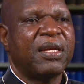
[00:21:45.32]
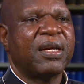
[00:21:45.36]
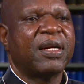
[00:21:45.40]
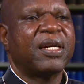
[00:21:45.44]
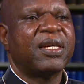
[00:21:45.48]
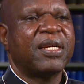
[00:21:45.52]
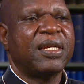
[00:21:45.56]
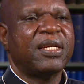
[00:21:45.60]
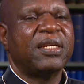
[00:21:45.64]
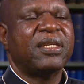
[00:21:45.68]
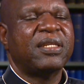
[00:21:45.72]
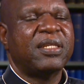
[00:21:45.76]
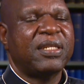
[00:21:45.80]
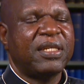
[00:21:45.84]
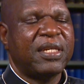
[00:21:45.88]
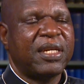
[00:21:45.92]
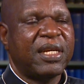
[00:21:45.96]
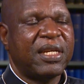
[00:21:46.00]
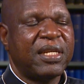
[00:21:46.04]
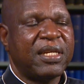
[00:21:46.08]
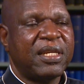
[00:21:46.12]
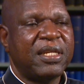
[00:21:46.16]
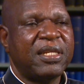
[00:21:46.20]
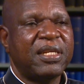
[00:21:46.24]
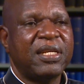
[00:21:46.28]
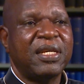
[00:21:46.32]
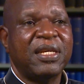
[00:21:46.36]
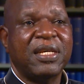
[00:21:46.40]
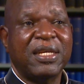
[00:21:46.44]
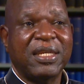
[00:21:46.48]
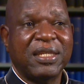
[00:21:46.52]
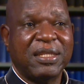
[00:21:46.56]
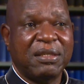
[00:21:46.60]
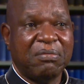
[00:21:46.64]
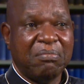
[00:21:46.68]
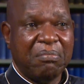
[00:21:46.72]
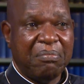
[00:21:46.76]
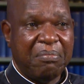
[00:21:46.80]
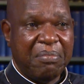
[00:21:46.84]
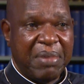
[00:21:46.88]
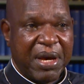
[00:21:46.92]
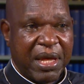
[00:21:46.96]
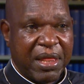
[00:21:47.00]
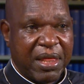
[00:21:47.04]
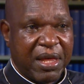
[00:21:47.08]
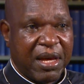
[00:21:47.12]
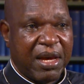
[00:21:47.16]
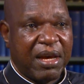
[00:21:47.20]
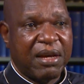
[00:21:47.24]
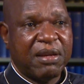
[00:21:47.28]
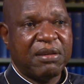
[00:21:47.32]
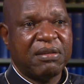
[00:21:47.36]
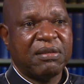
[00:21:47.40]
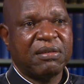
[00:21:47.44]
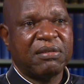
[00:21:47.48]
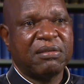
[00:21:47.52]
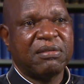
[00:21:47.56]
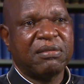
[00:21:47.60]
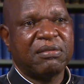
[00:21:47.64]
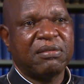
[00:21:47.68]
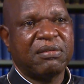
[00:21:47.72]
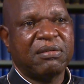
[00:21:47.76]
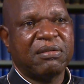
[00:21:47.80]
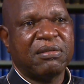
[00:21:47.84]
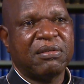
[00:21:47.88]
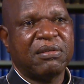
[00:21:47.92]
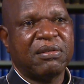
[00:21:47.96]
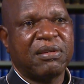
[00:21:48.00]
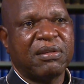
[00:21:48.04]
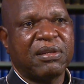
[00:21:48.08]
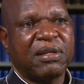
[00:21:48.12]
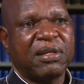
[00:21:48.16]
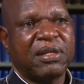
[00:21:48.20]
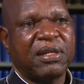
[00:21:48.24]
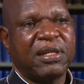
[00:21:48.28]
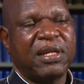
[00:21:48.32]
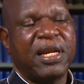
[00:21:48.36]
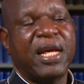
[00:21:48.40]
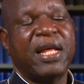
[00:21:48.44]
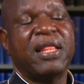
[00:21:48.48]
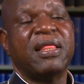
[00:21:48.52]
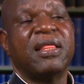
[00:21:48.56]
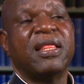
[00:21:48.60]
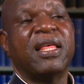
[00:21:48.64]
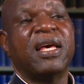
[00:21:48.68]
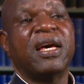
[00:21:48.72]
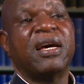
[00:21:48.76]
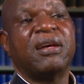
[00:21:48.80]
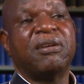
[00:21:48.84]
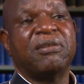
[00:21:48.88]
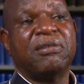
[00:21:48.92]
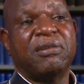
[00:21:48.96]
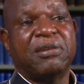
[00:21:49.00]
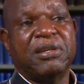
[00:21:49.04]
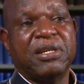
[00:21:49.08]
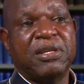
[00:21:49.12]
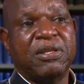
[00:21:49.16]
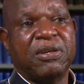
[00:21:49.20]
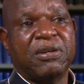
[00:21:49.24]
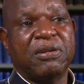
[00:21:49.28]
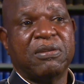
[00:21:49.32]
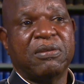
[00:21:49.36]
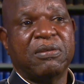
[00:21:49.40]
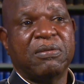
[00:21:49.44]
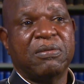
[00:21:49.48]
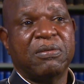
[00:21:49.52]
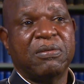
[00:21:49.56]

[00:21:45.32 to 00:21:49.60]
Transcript: Christianity is better than their religion.